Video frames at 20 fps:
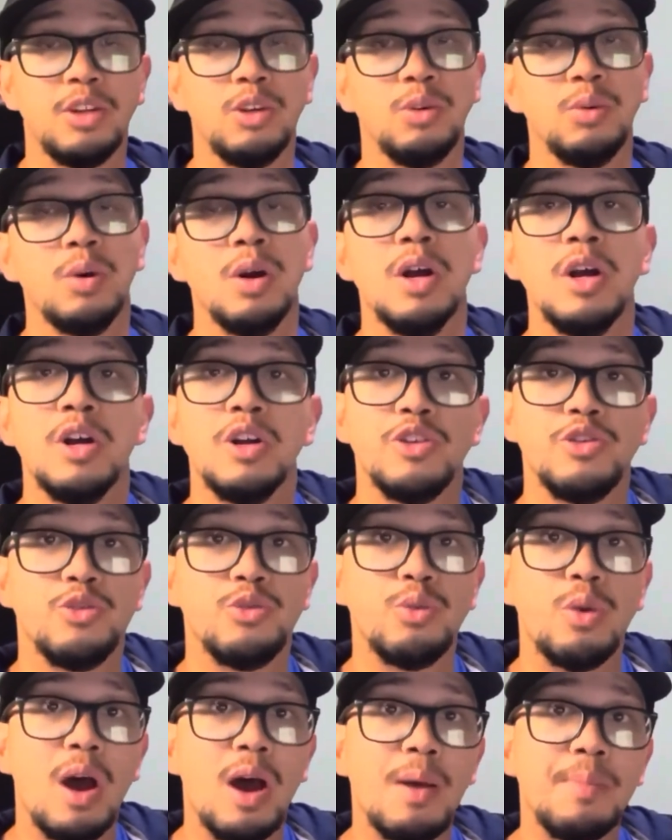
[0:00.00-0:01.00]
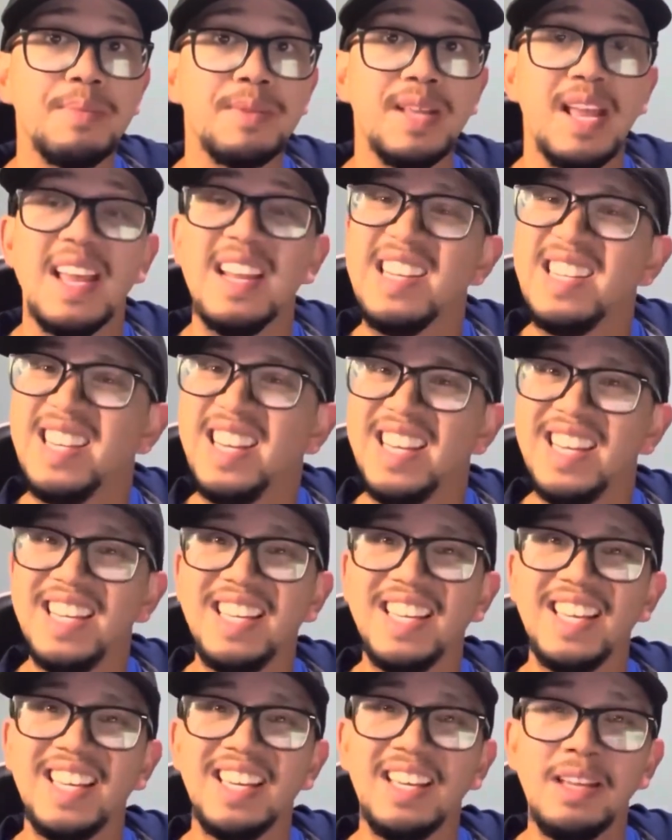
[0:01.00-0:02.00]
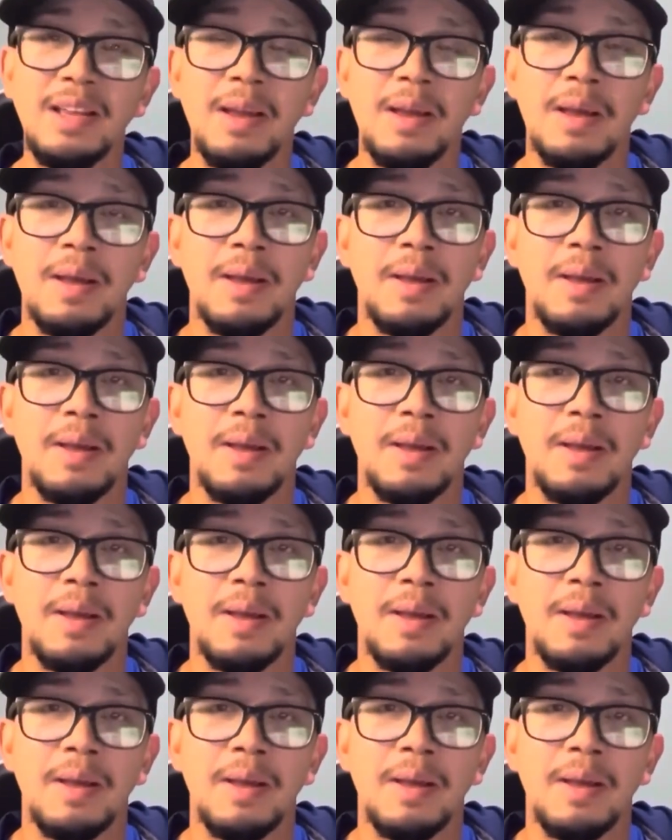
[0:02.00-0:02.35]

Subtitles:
to drops and dinking,